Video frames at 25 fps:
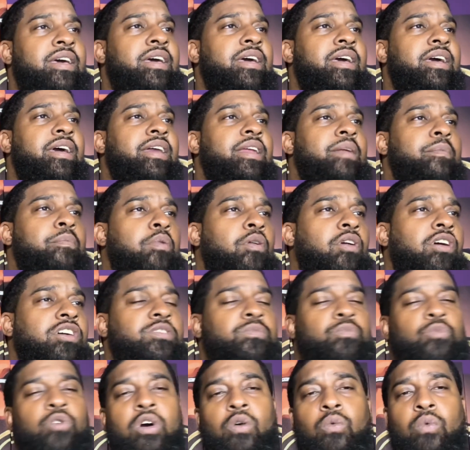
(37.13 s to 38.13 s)
And the
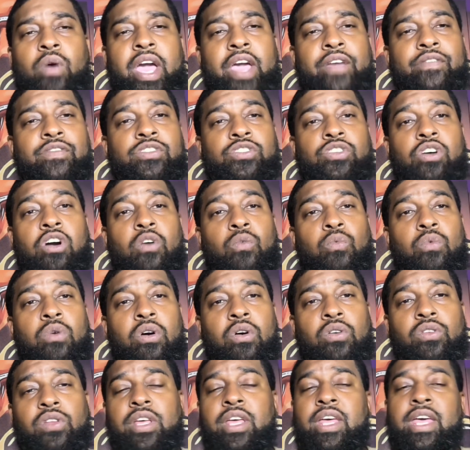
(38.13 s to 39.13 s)
Baltimore Ravens are
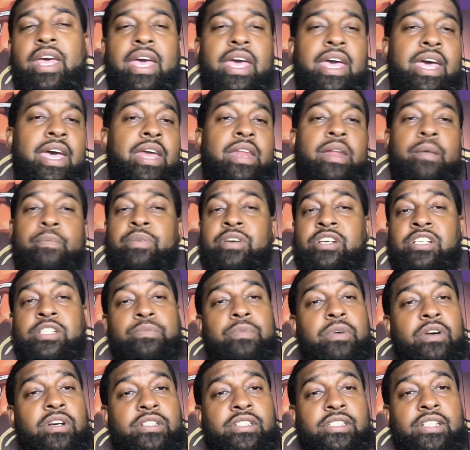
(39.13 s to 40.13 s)
rolling, and the
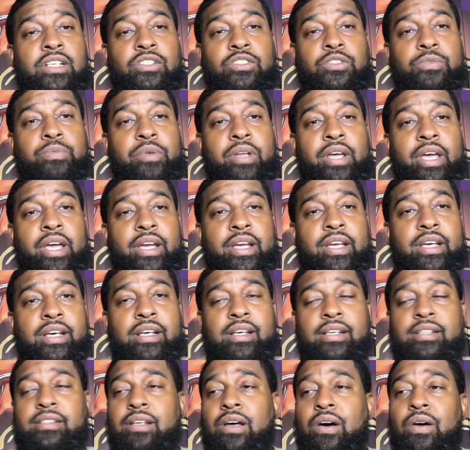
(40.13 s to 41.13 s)
Pittsburgh Steelers playing good.
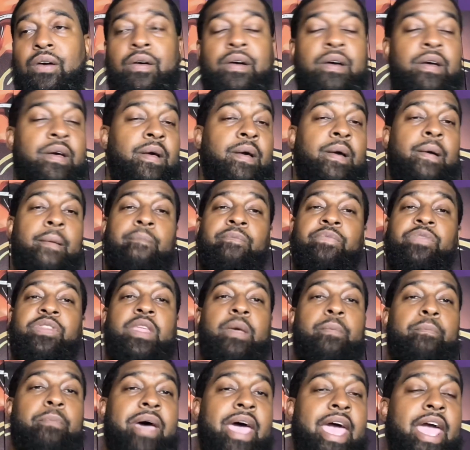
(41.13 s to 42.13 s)
So
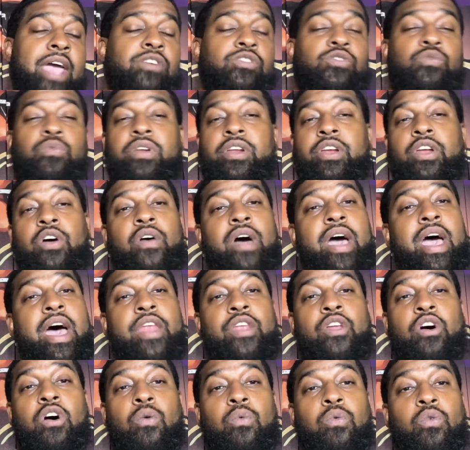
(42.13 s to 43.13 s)
the Bengals really don't have
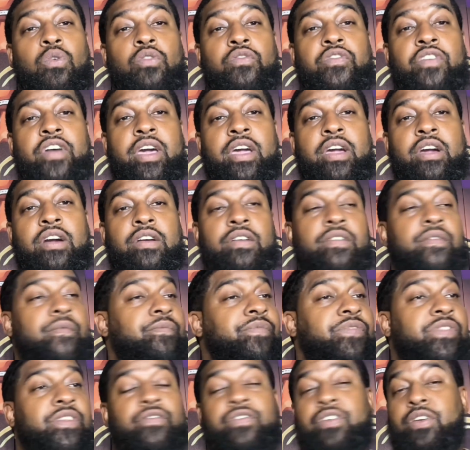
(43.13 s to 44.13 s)
no room for error
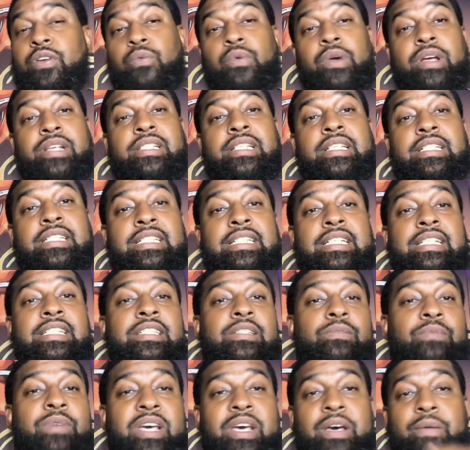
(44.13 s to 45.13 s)
for the rest of the season,
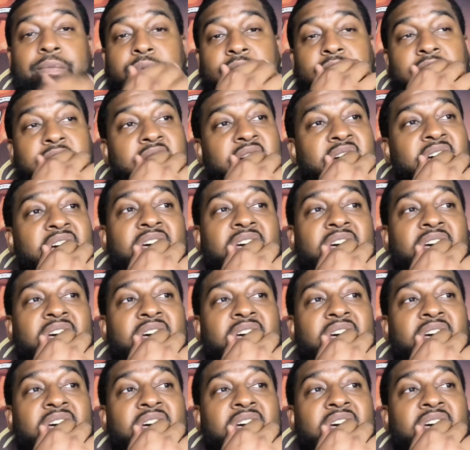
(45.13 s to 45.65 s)
man. But